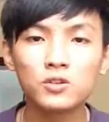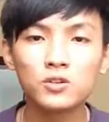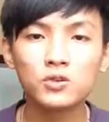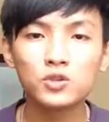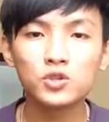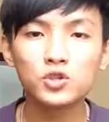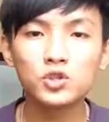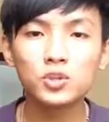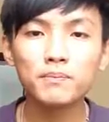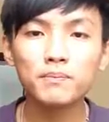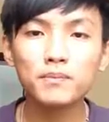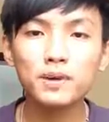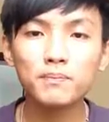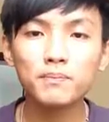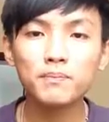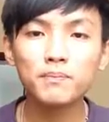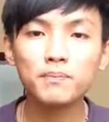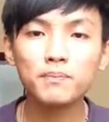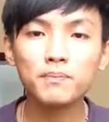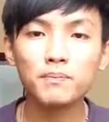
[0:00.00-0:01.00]
To sum
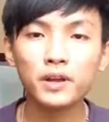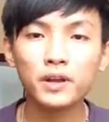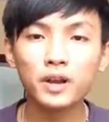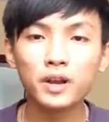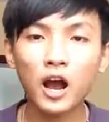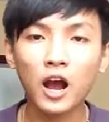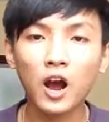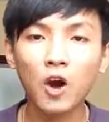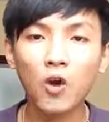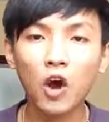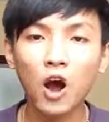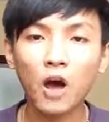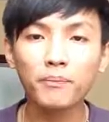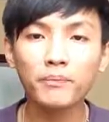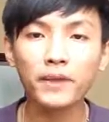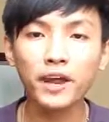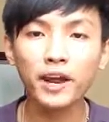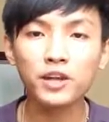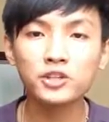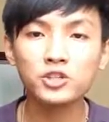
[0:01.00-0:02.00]
up, because of
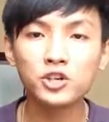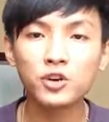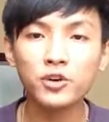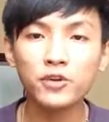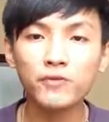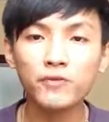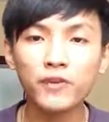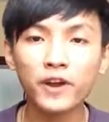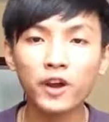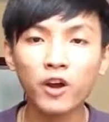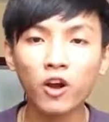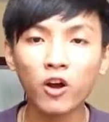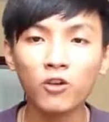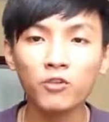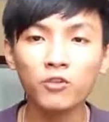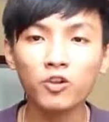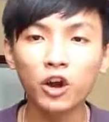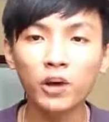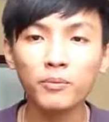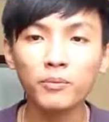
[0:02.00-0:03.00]
negative effect
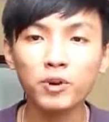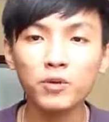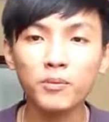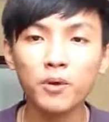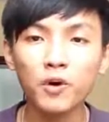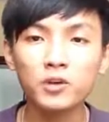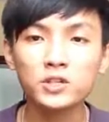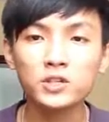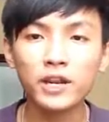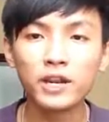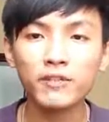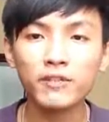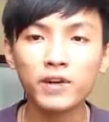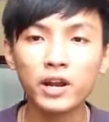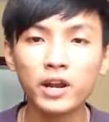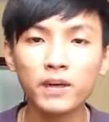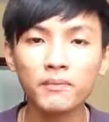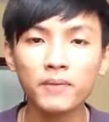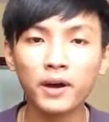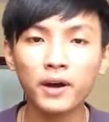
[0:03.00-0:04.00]
on young people's
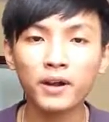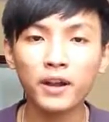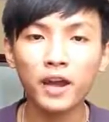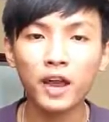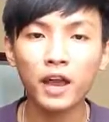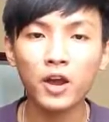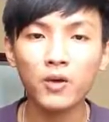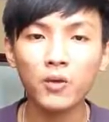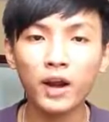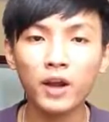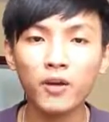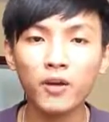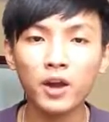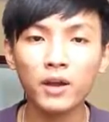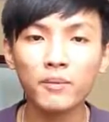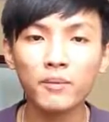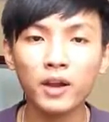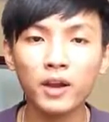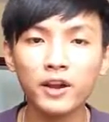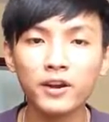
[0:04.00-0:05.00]
development as well
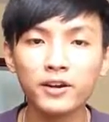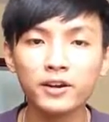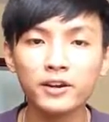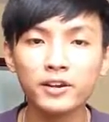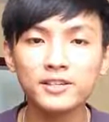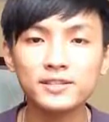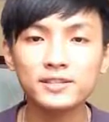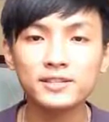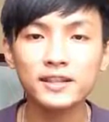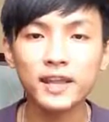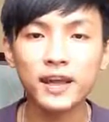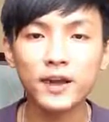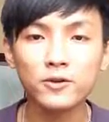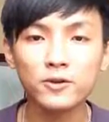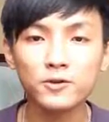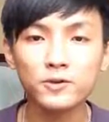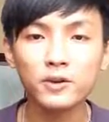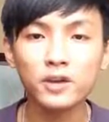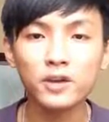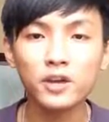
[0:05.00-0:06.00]
as marriage
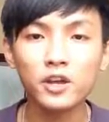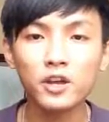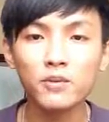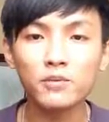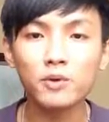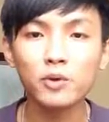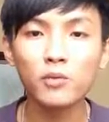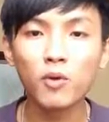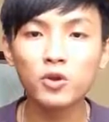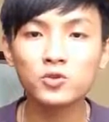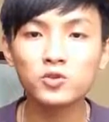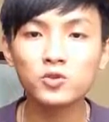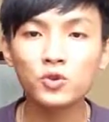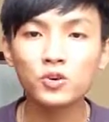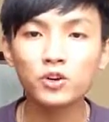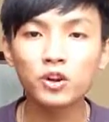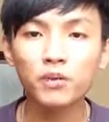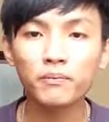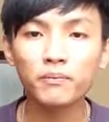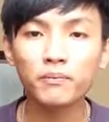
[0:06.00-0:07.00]
itself, people
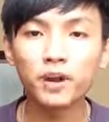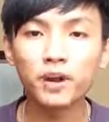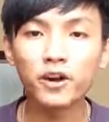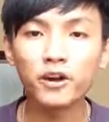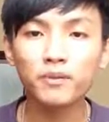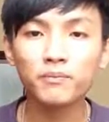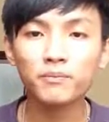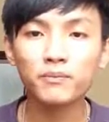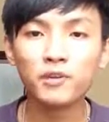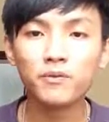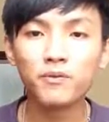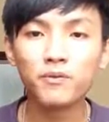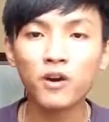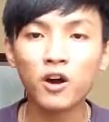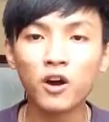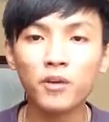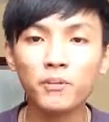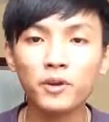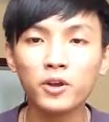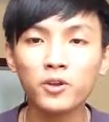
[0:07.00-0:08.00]
should not marry
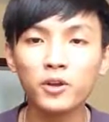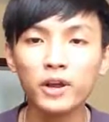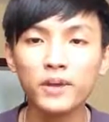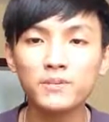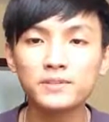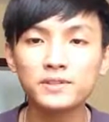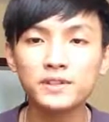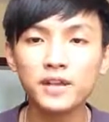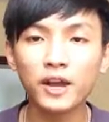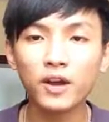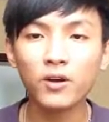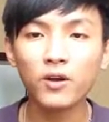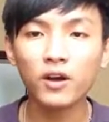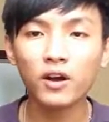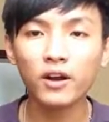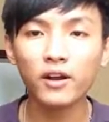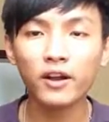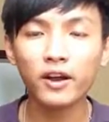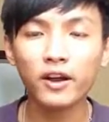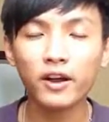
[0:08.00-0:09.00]
before build themselves
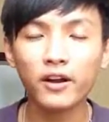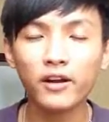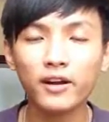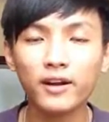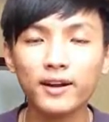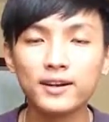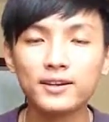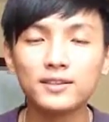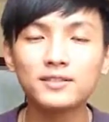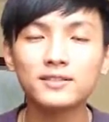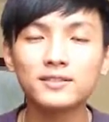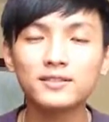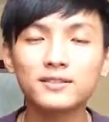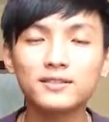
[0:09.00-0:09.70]
a career.